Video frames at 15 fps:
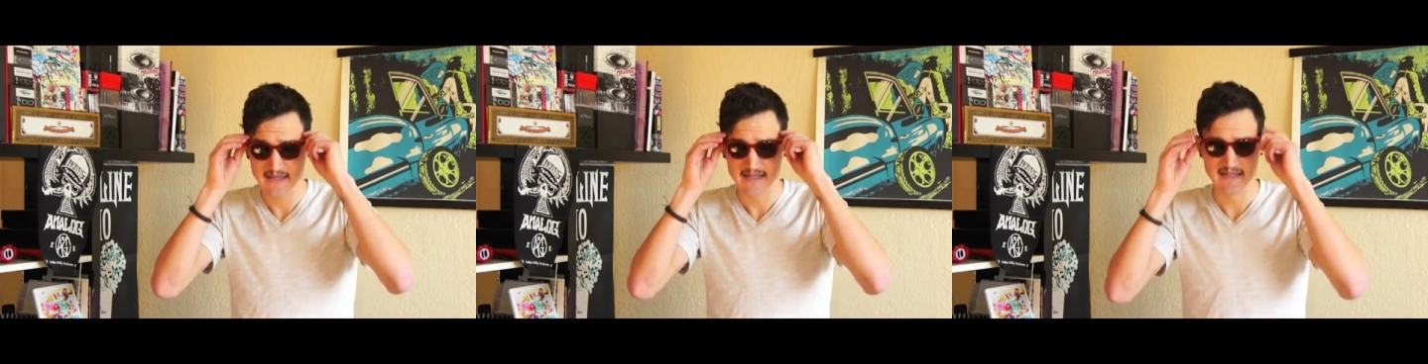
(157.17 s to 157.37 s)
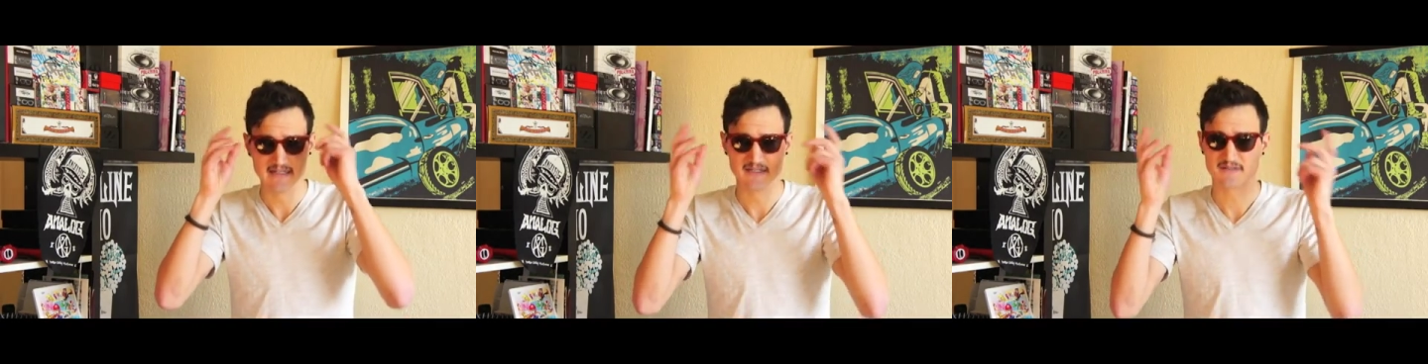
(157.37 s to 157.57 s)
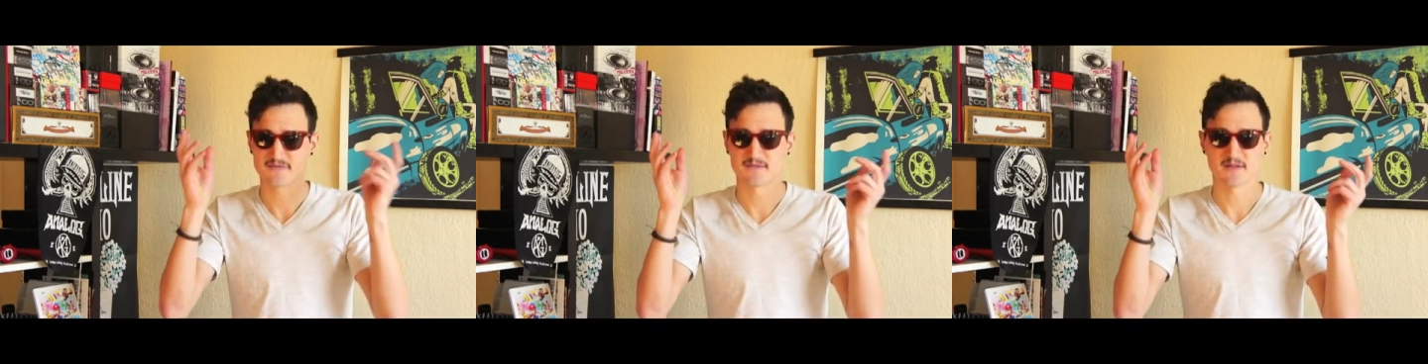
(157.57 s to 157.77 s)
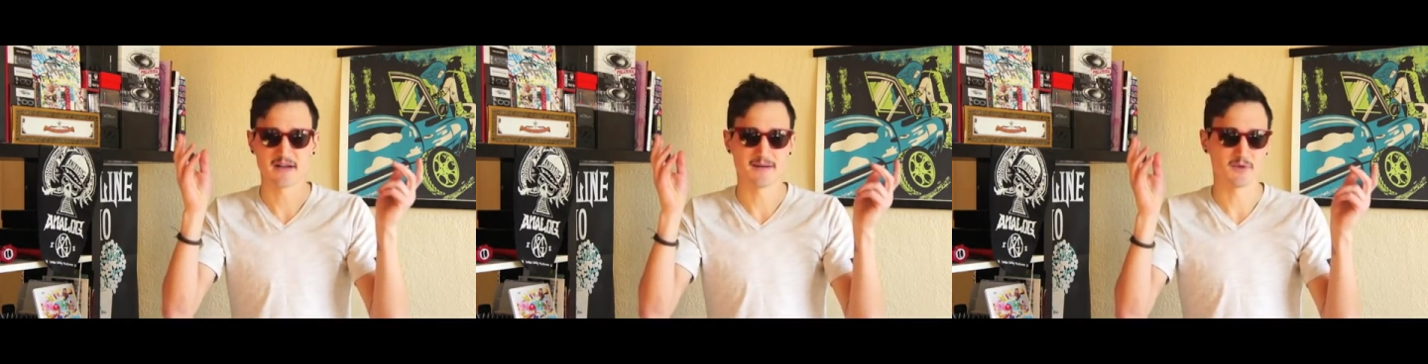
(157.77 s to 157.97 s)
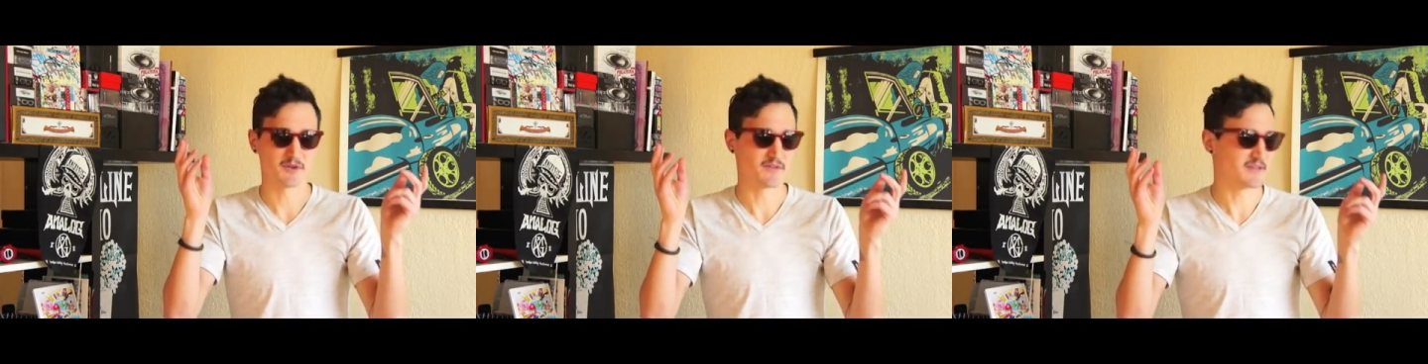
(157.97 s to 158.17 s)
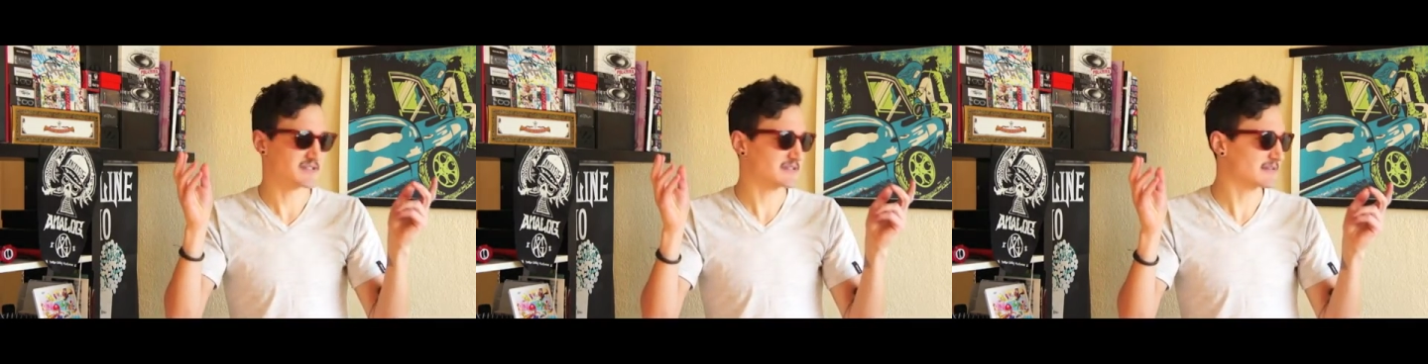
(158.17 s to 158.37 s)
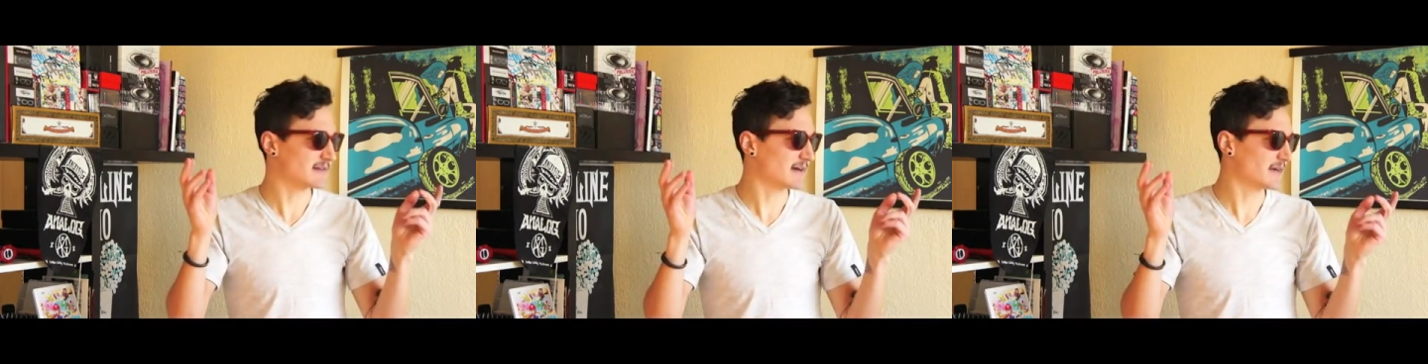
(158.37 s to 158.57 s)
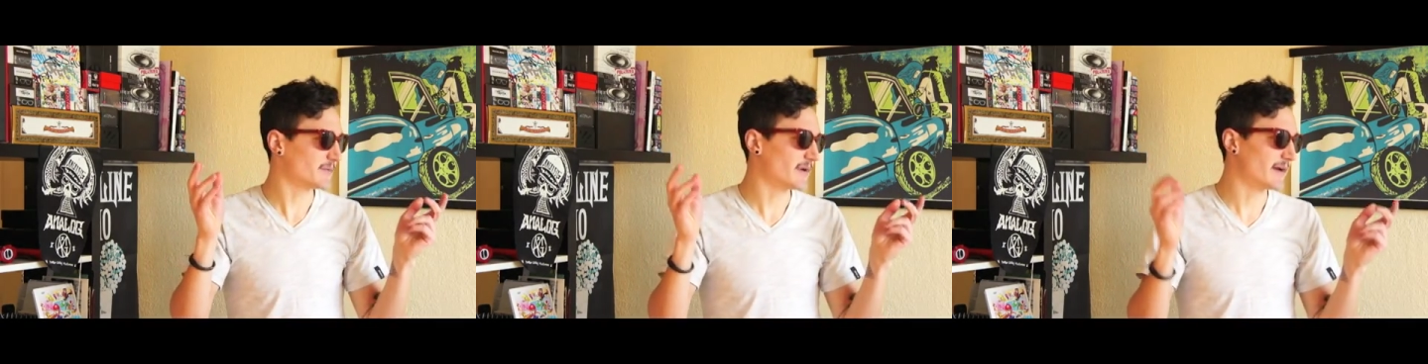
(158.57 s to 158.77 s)
is phenomenal. They
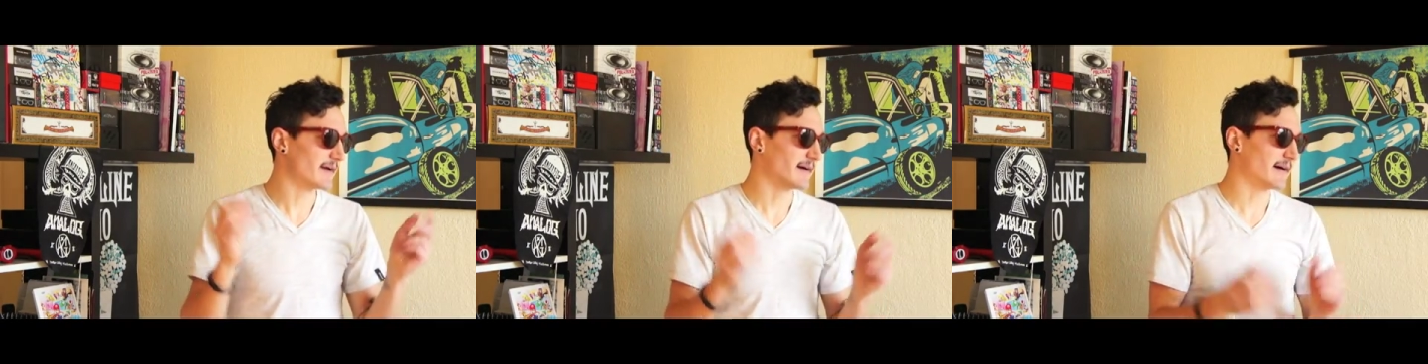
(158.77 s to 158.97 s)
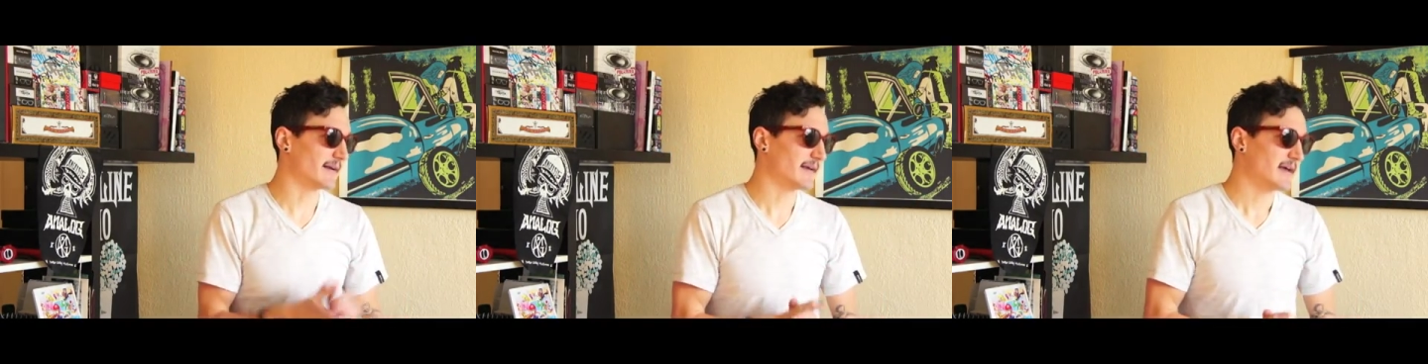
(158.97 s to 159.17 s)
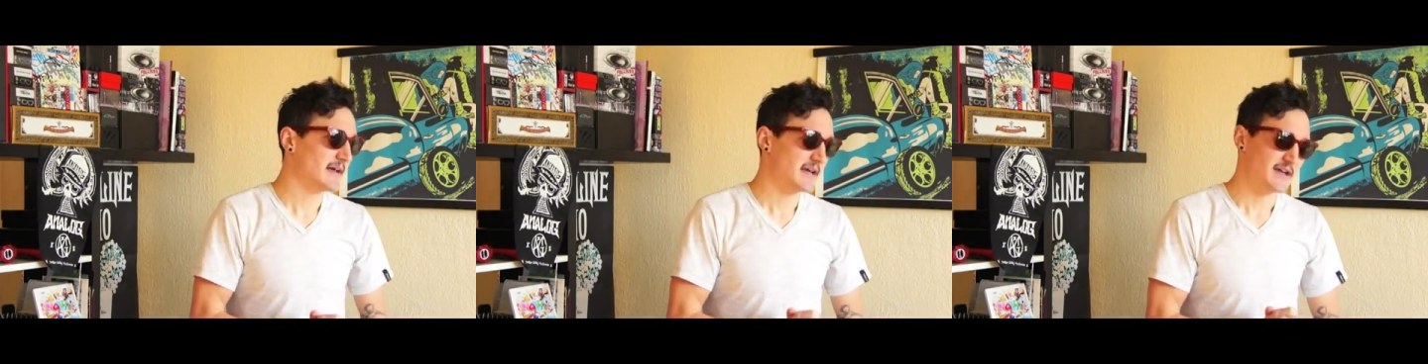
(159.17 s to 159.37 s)
slide right on.